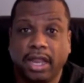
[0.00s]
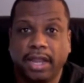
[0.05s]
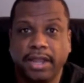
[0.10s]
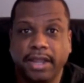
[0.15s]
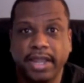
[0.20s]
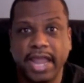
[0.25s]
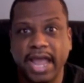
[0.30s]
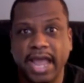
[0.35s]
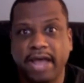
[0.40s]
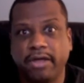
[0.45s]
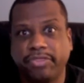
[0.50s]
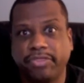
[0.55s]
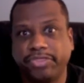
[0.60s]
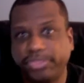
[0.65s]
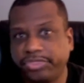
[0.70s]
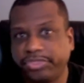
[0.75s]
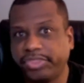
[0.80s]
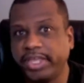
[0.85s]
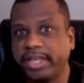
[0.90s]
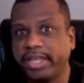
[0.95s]
Now,
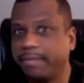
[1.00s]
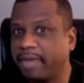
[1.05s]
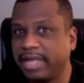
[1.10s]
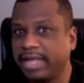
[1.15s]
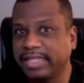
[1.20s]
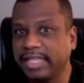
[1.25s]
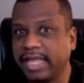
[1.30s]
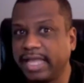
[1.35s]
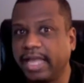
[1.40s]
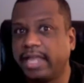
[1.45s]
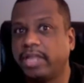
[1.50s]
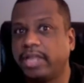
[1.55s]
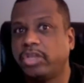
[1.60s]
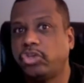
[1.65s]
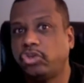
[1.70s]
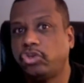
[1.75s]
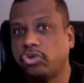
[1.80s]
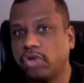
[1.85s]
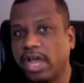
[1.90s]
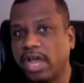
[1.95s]
think about that.
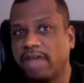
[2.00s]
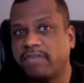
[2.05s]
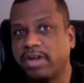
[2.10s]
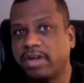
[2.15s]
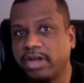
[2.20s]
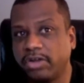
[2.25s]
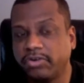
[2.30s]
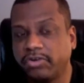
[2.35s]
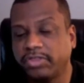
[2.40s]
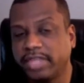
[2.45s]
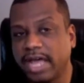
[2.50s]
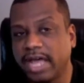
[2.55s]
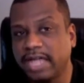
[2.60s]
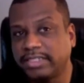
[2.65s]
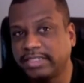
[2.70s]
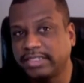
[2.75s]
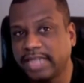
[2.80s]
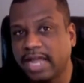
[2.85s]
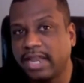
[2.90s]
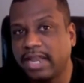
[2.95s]
You have a
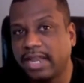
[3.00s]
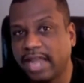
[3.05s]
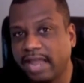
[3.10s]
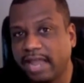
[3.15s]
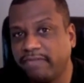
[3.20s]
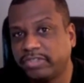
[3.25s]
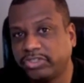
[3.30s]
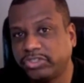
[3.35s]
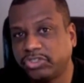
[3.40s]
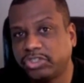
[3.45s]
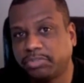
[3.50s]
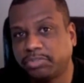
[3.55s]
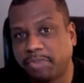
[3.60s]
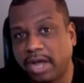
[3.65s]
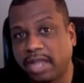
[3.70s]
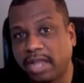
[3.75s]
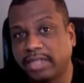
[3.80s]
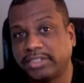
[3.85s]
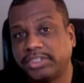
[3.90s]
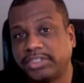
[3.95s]
$100,000 life insurance
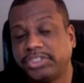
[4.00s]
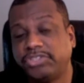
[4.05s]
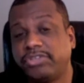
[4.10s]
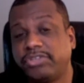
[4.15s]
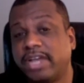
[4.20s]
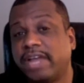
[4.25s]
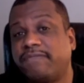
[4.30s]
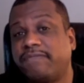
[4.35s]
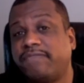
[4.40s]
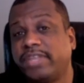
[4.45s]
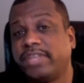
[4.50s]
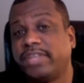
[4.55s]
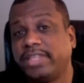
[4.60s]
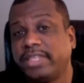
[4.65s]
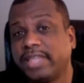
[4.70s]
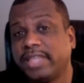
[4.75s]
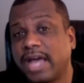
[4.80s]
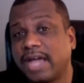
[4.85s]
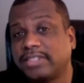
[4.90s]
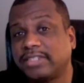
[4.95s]
policy. You got
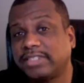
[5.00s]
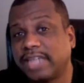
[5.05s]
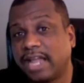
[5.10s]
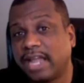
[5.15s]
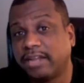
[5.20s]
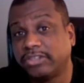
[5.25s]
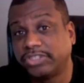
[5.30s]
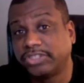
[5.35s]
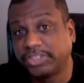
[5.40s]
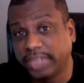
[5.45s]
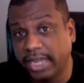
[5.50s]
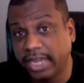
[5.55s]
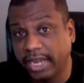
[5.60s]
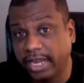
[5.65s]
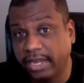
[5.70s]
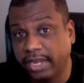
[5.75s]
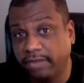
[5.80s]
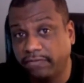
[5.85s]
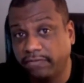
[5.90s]
$50,000 saved.